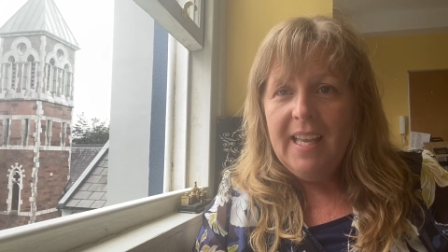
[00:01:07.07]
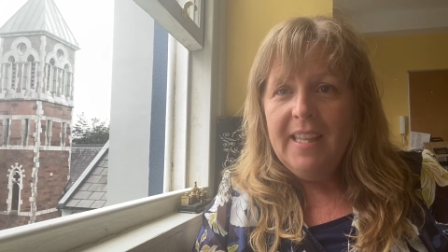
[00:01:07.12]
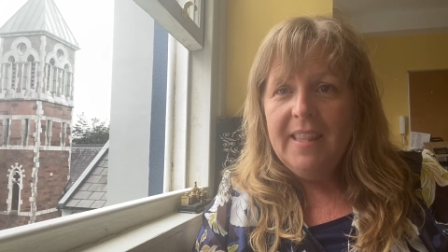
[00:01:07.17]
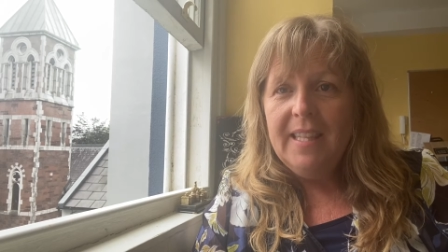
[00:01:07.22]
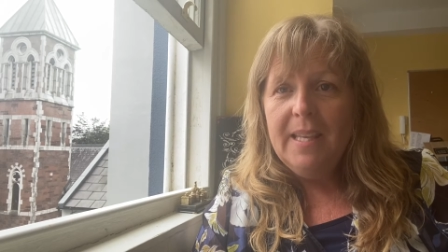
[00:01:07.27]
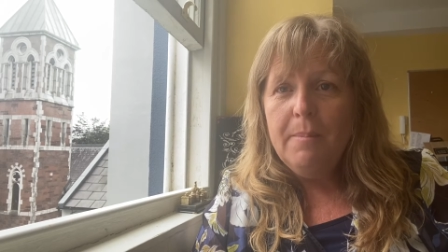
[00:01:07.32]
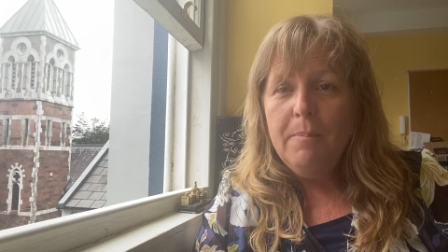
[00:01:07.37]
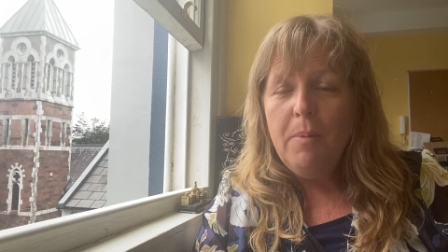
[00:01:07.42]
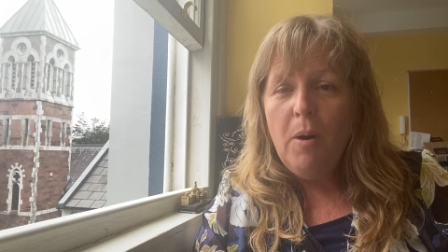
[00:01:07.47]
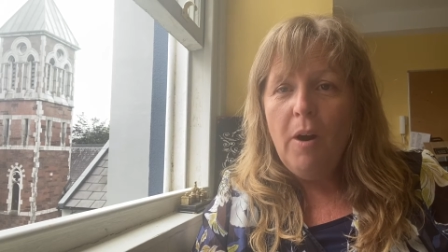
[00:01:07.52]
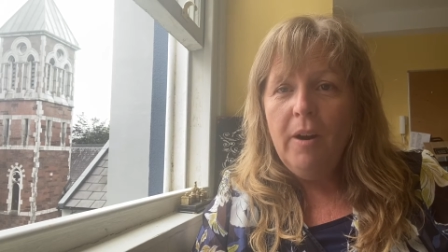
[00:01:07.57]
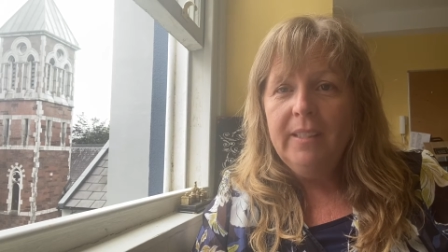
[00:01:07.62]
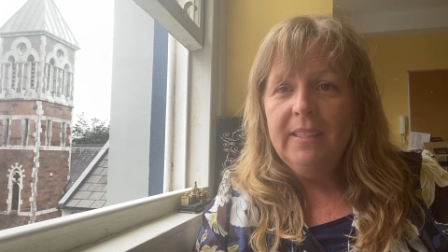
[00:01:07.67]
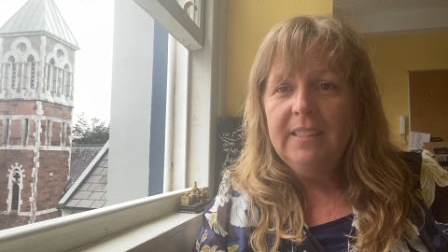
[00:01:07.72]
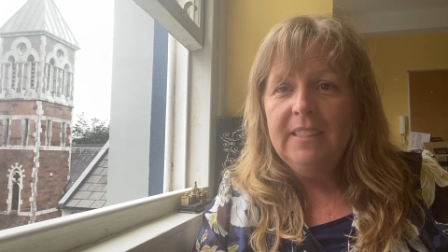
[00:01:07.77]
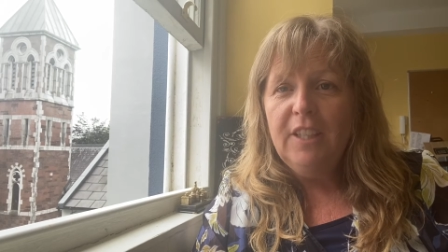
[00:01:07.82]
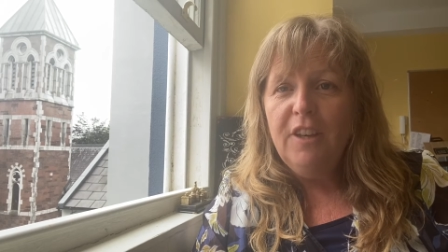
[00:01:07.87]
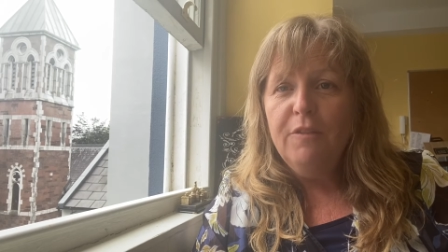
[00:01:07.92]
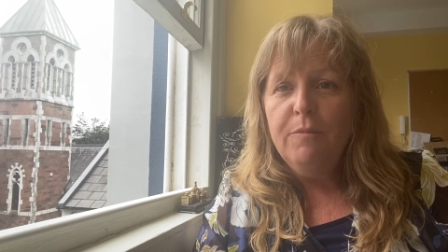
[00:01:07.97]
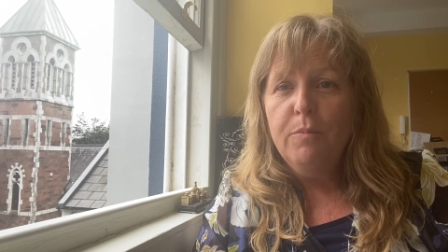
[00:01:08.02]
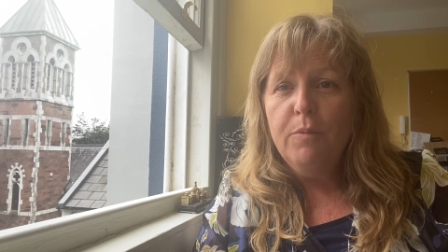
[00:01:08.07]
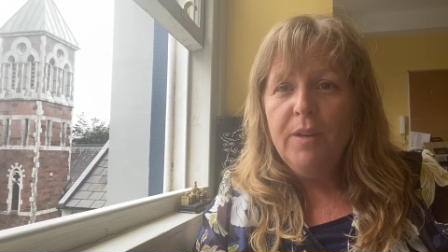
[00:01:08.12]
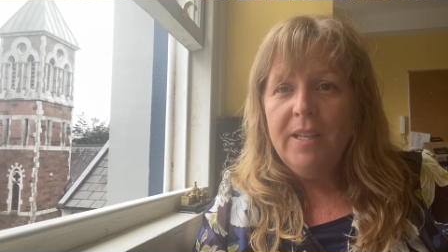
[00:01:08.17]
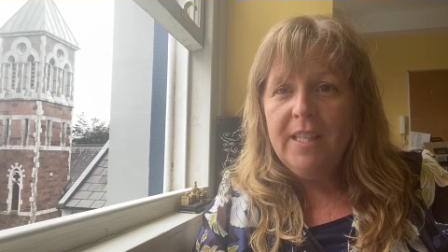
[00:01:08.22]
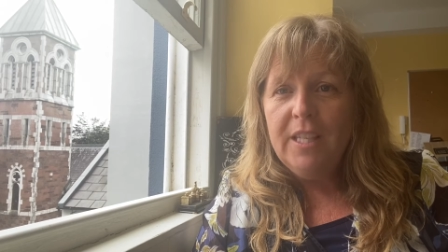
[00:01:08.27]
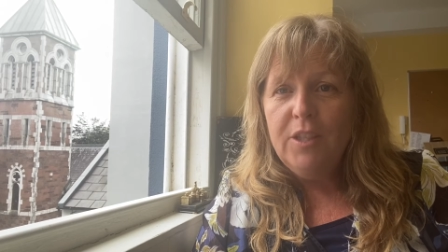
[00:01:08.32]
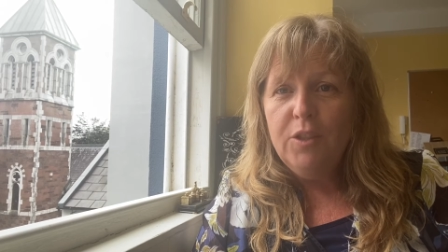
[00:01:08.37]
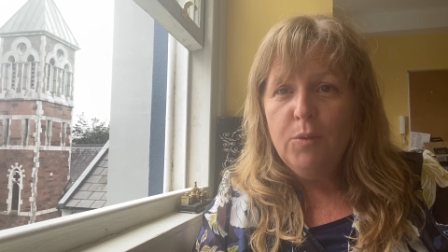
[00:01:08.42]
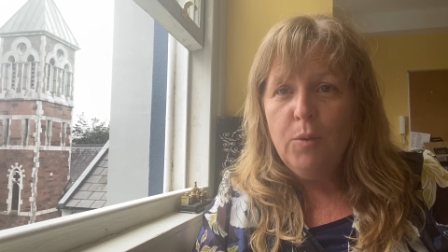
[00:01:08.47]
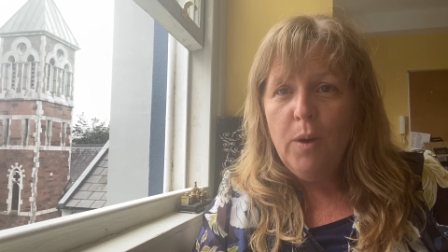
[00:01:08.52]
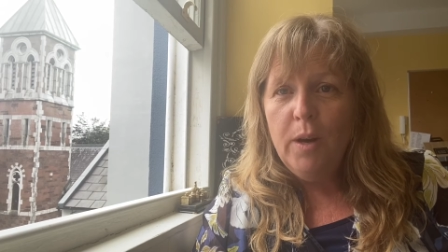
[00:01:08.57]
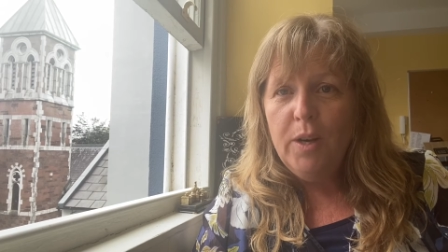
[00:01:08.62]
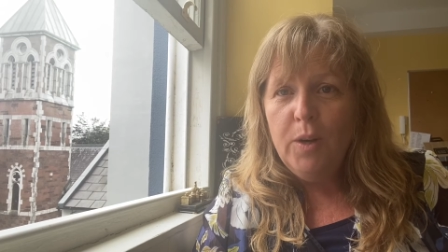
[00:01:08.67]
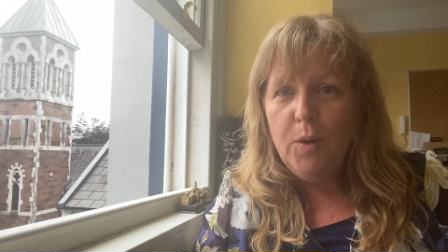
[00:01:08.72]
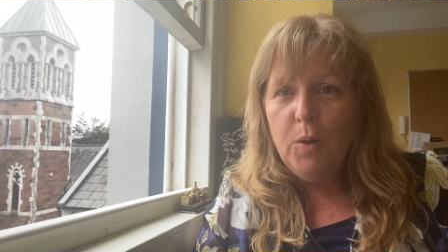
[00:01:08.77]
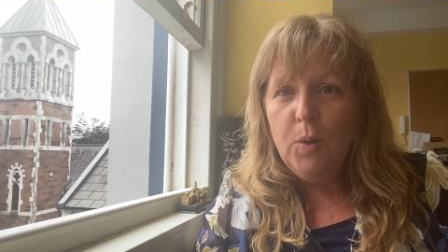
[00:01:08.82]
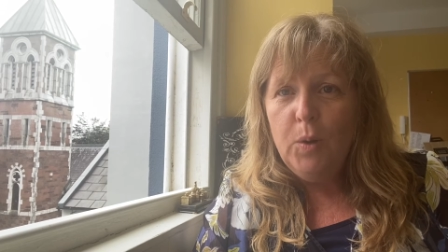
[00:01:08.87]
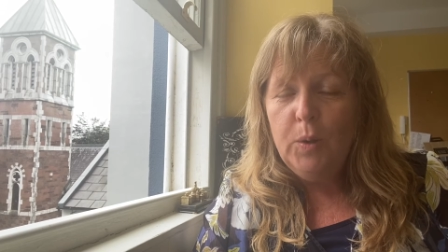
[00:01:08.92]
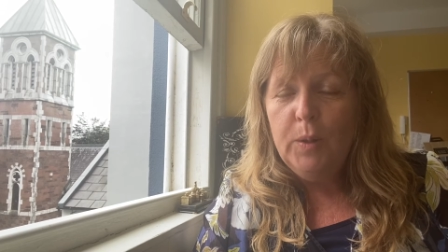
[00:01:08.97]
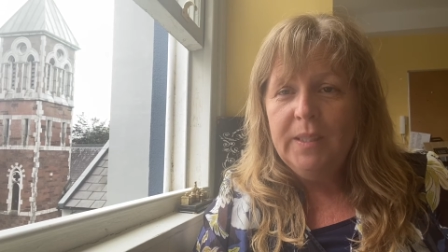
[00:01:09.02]
the importance of breathing through our
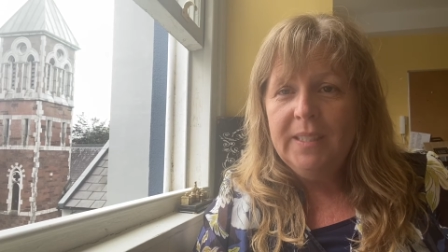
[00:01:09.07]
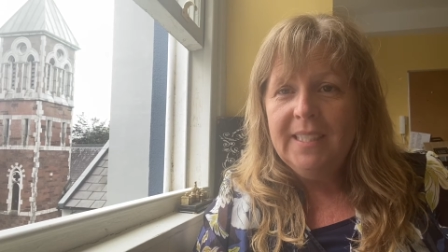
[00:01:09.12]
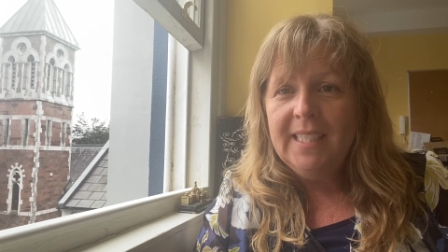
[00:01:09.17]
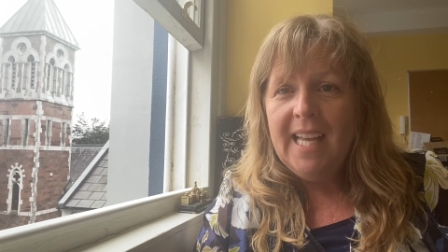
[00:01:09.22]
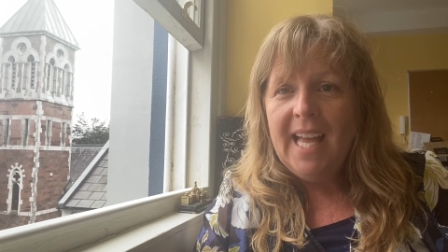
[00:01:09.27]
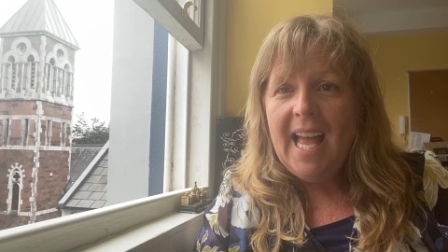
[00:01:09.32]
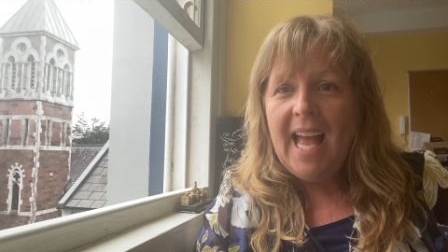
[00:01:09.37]
nose